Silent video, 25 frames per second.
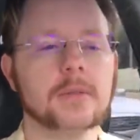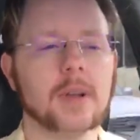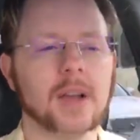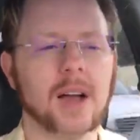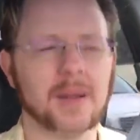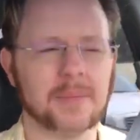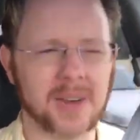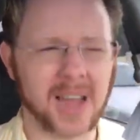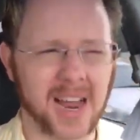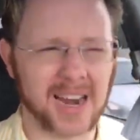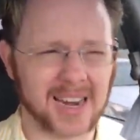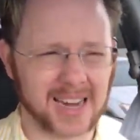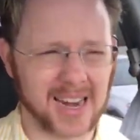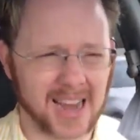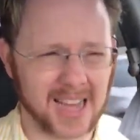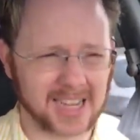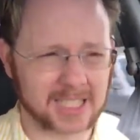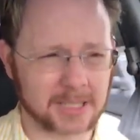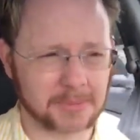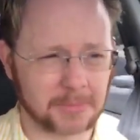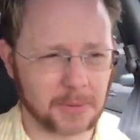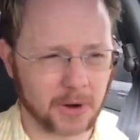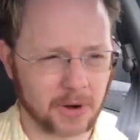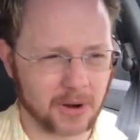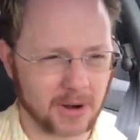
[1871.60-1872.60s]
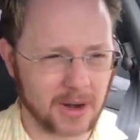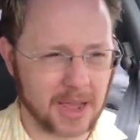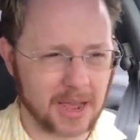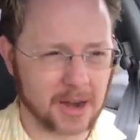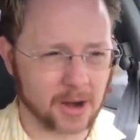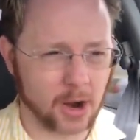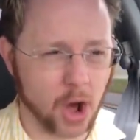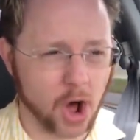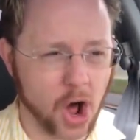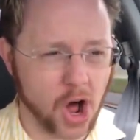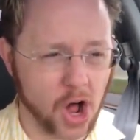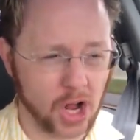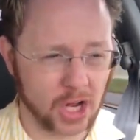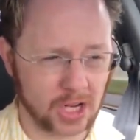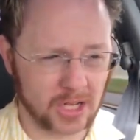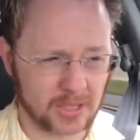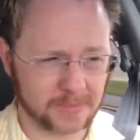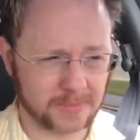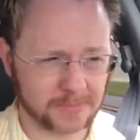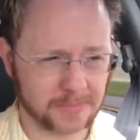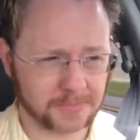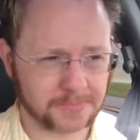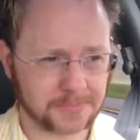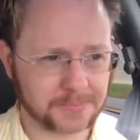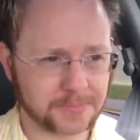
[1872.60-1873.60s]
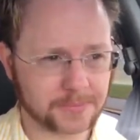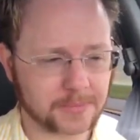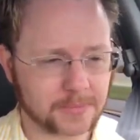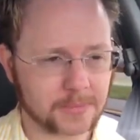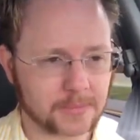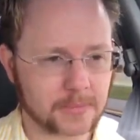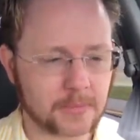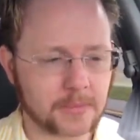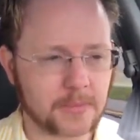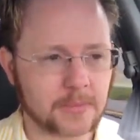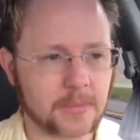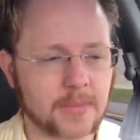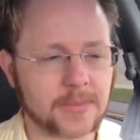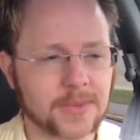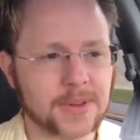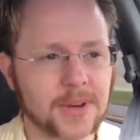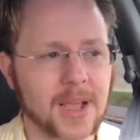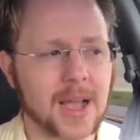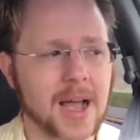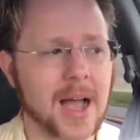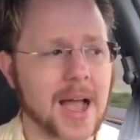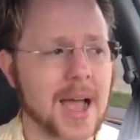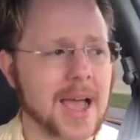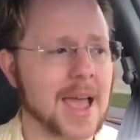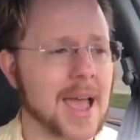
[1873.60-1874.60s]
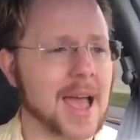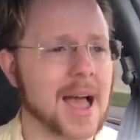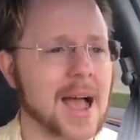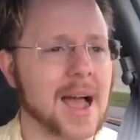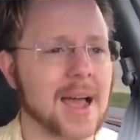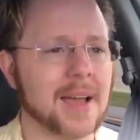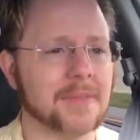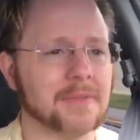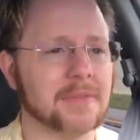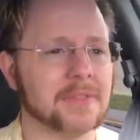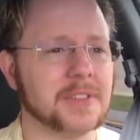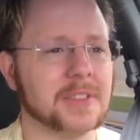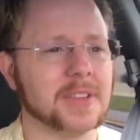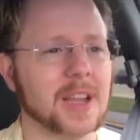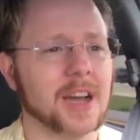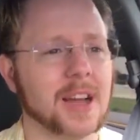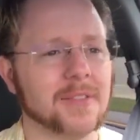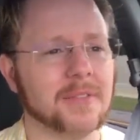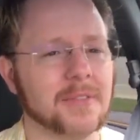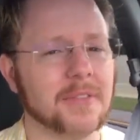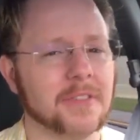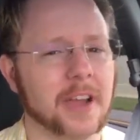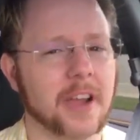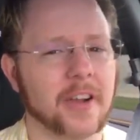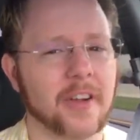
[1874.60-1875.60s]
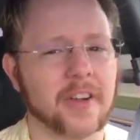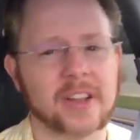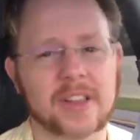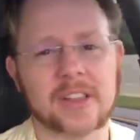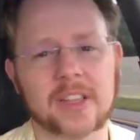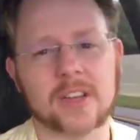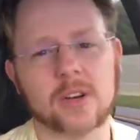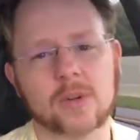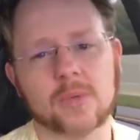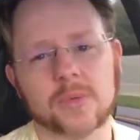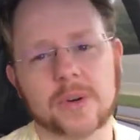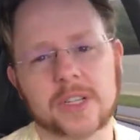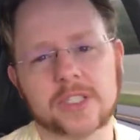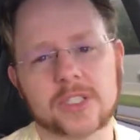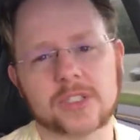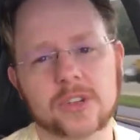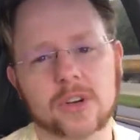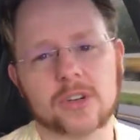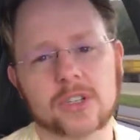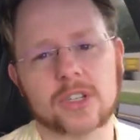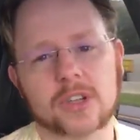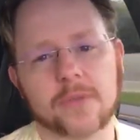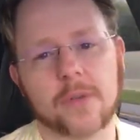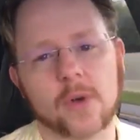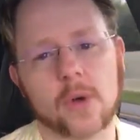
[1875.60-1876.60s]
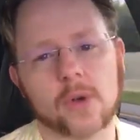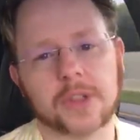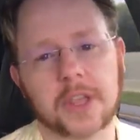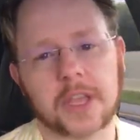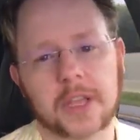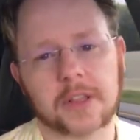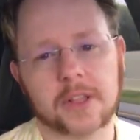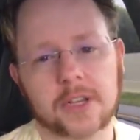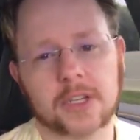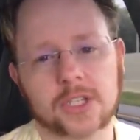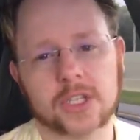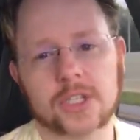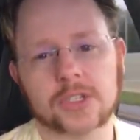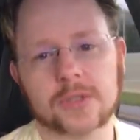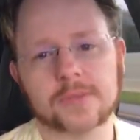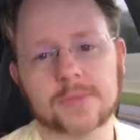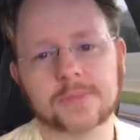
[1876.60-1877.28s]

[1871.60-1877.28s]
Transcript: I'm not an expert at all. I've done very little research of Old English.